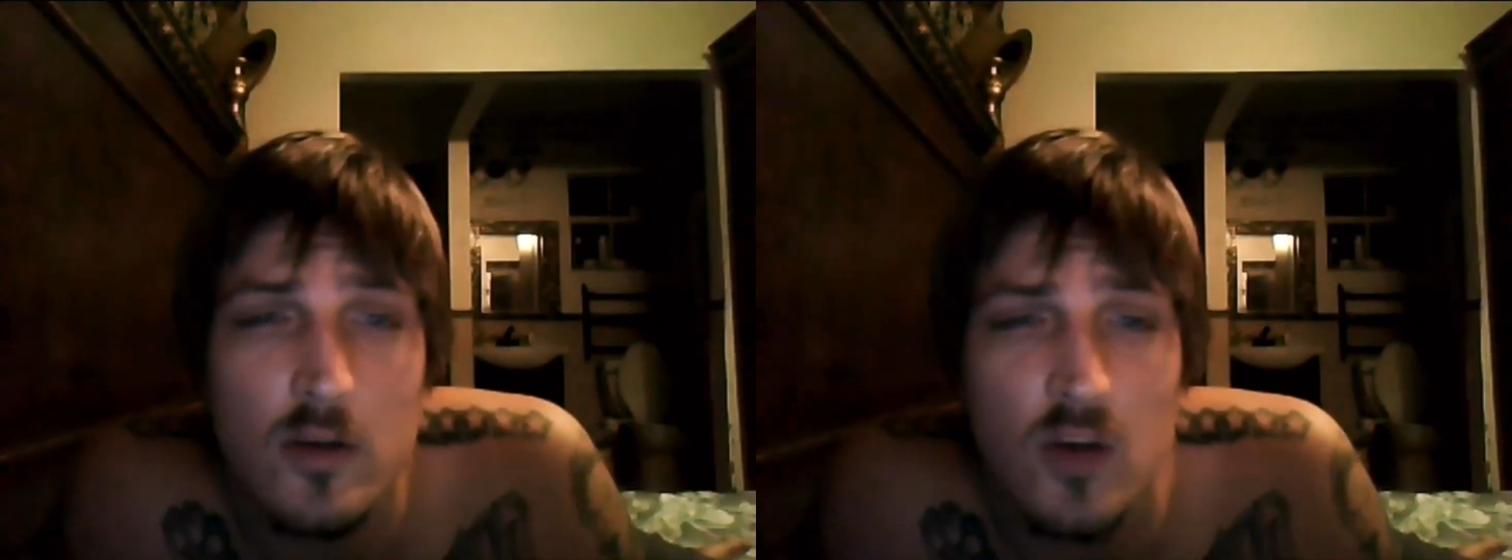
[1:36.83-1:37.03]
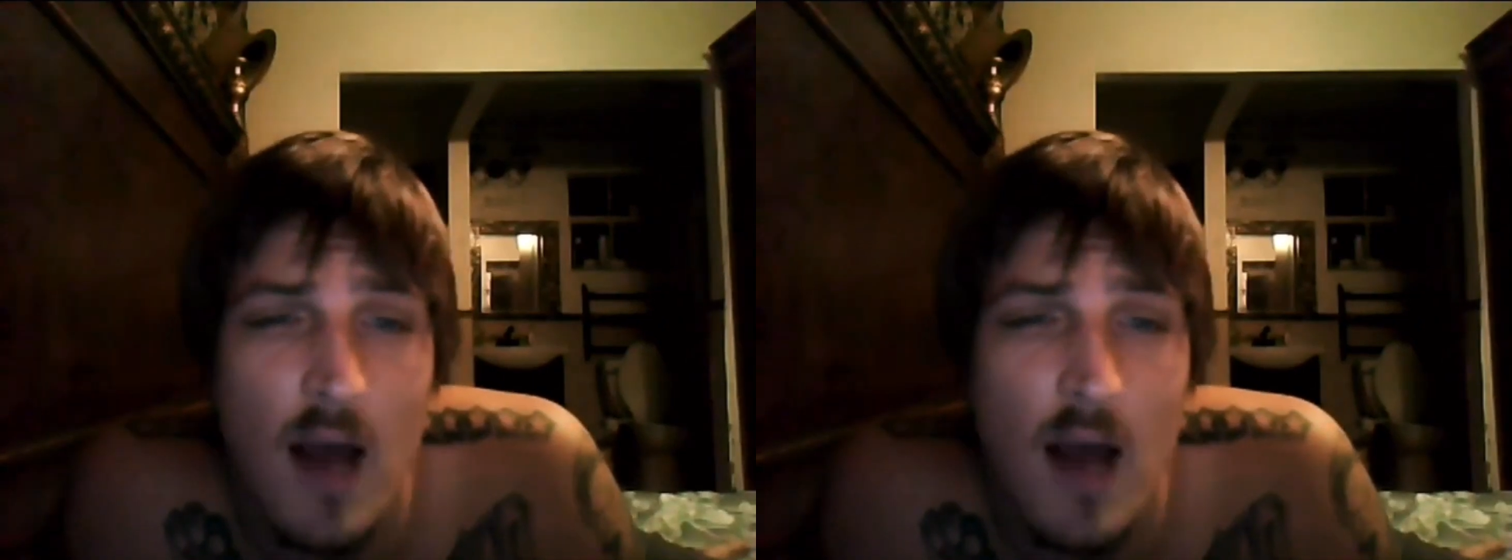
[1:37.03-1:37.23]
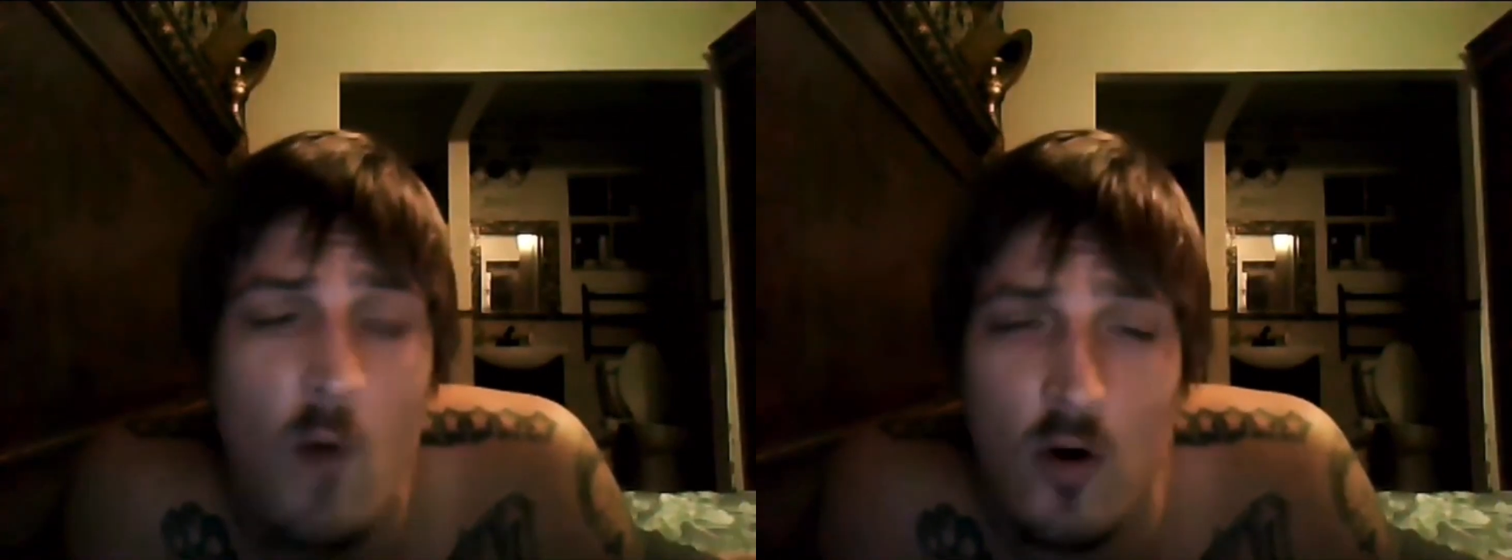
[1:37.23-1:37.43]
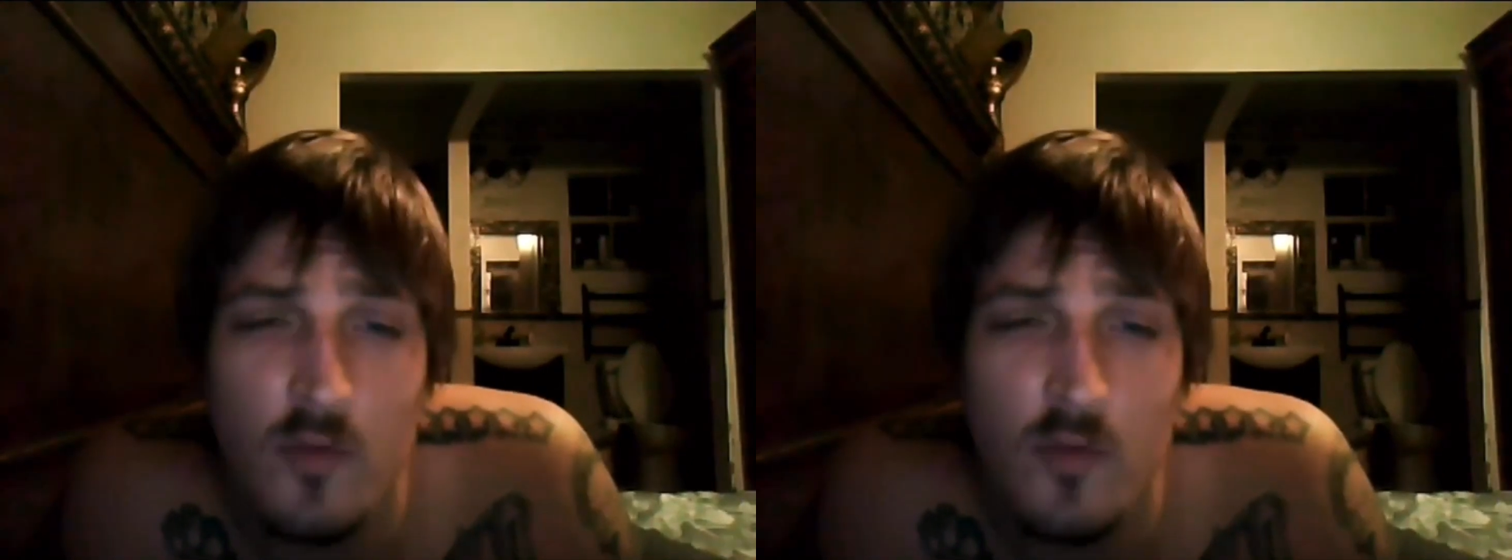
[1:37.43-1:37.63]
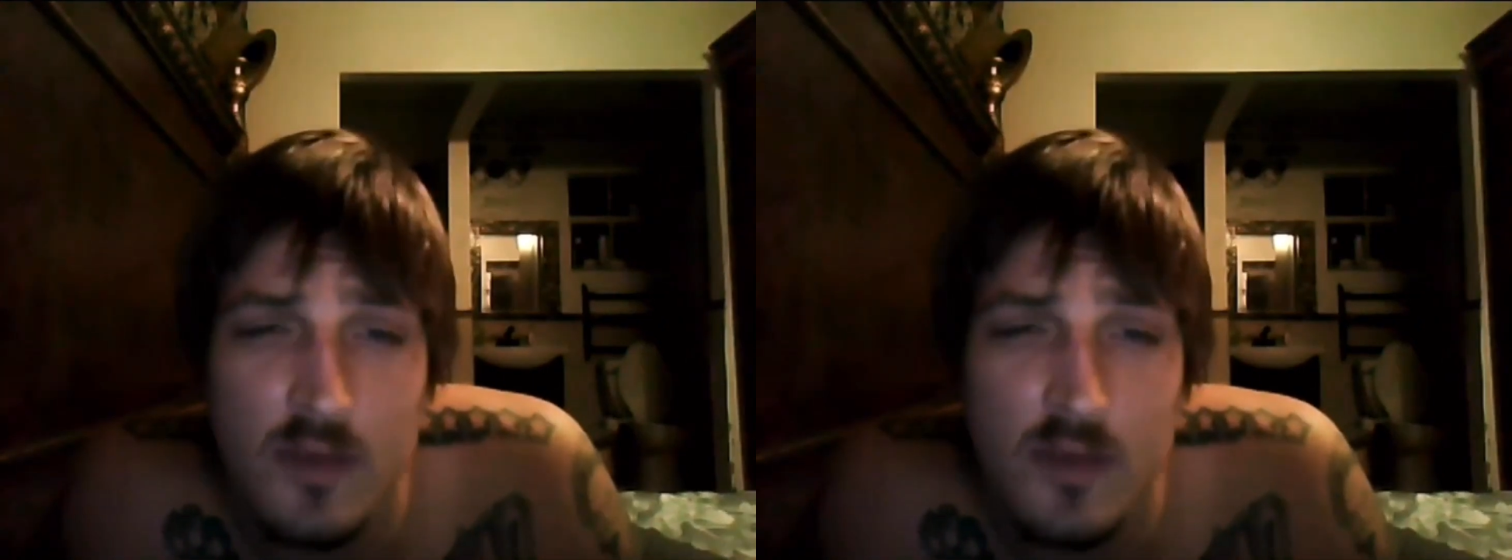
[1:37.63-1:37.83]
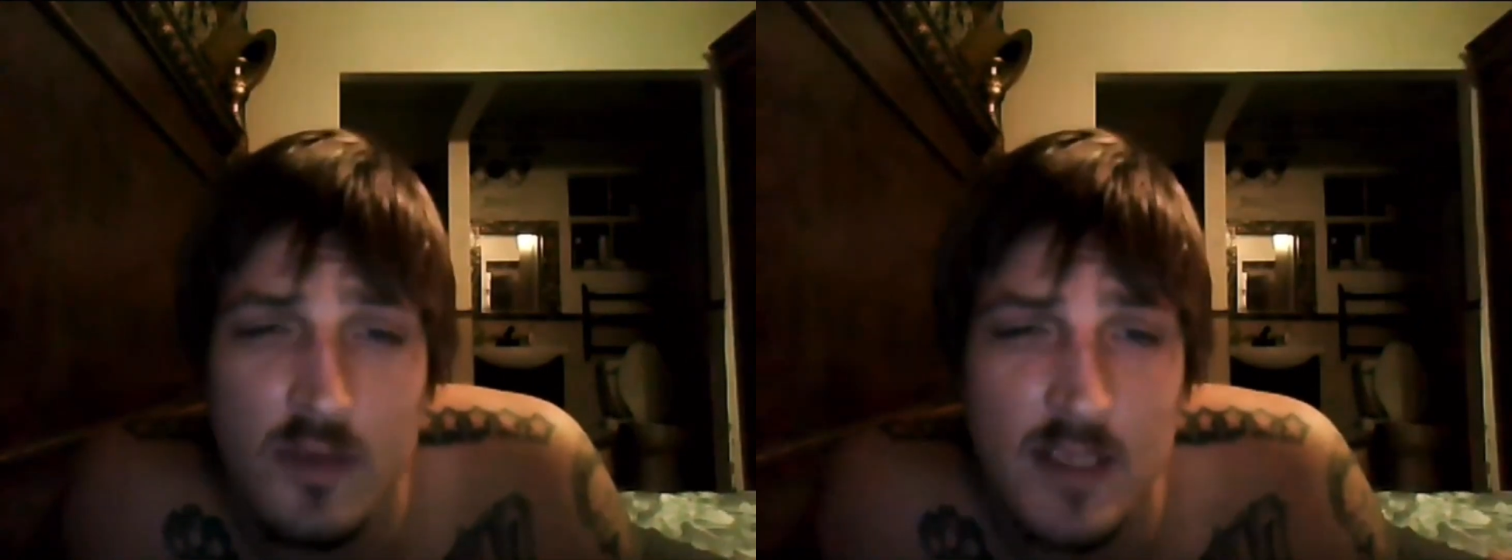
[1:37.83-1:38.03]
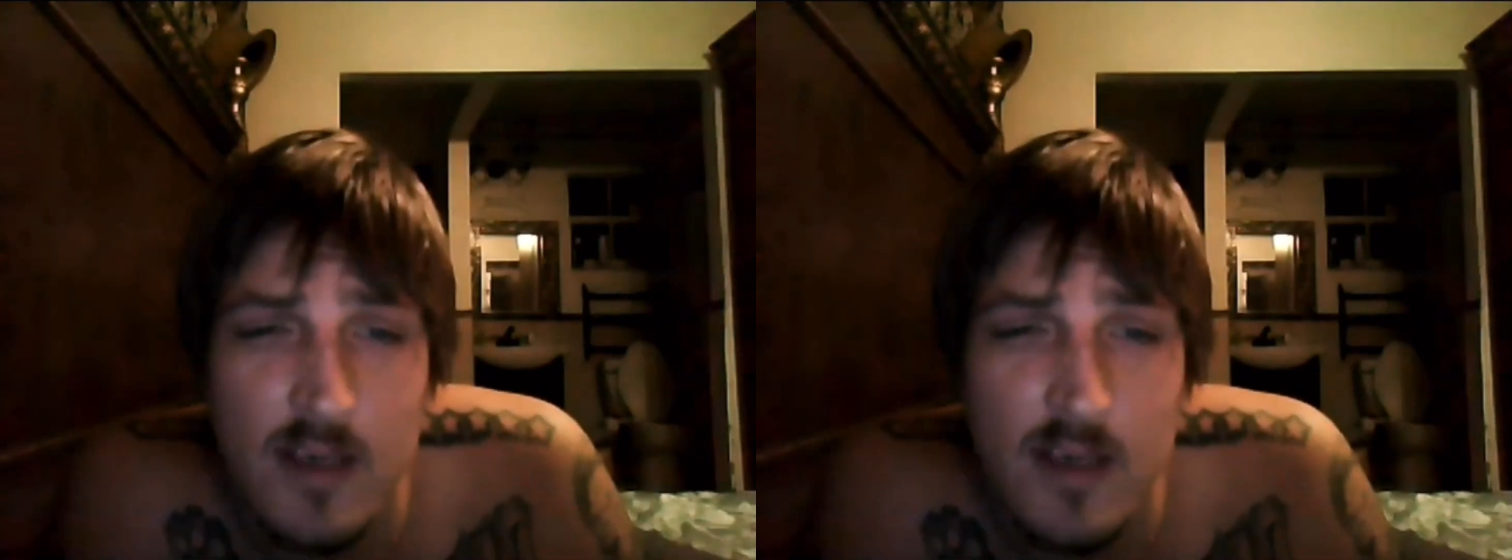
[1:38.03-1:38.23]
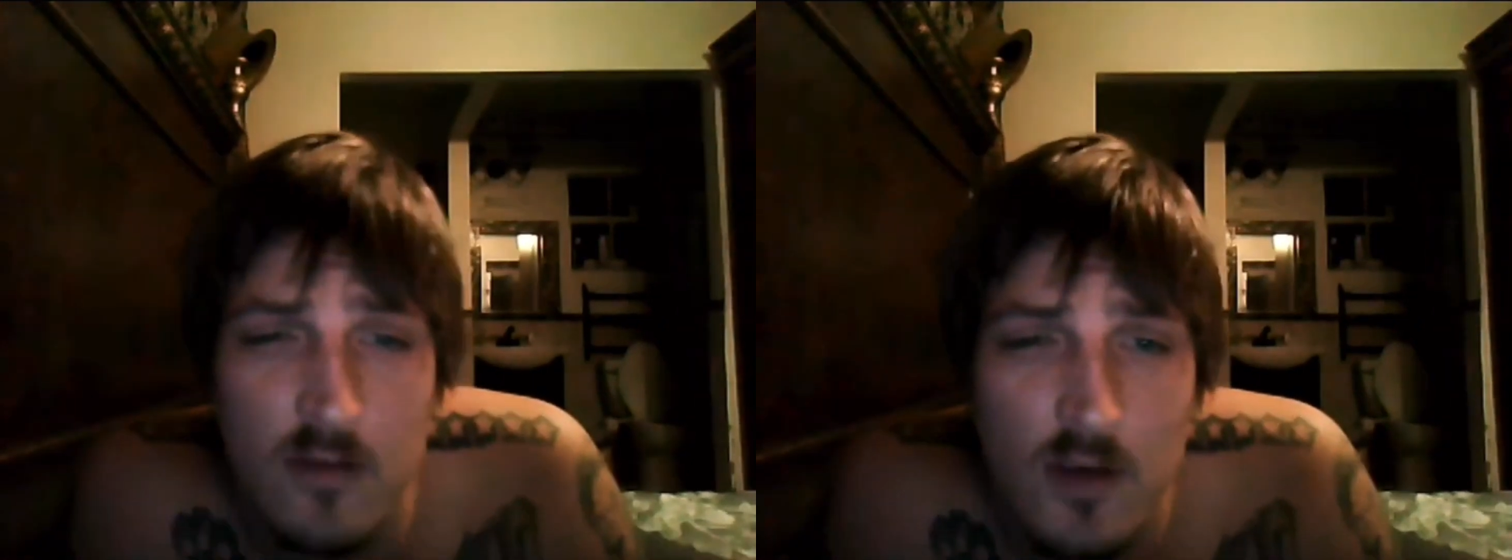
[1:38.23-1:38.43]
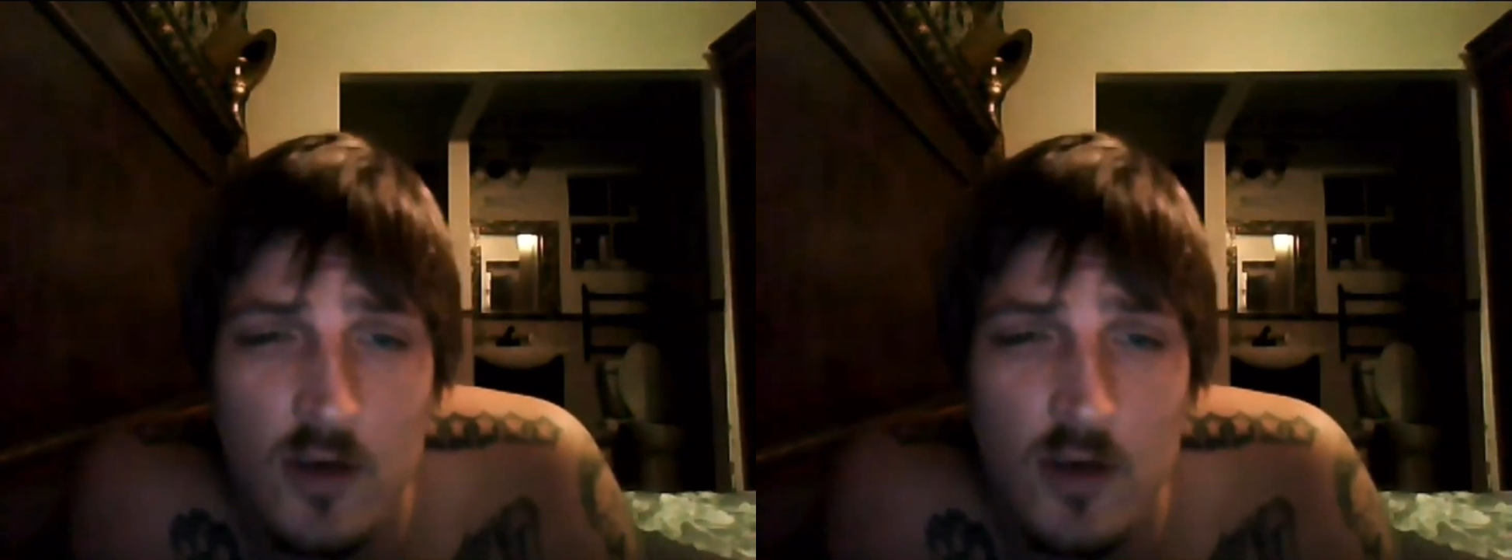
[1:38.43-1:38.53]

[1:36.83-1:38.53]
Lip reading: I walk over to the cell.